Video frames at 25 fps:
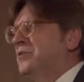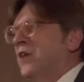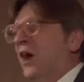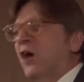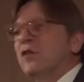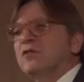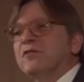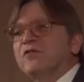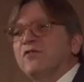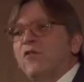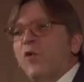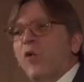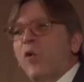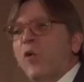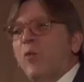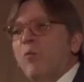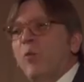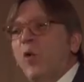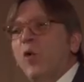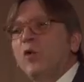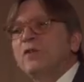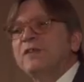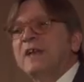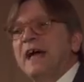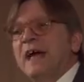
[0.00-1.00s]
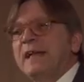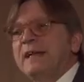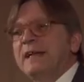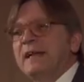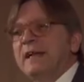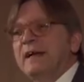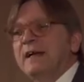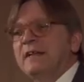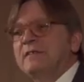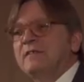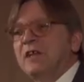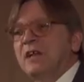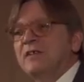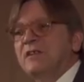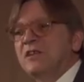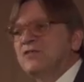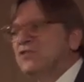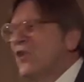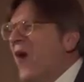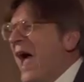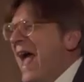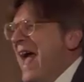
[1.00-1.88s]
opt-out for more than 10 years.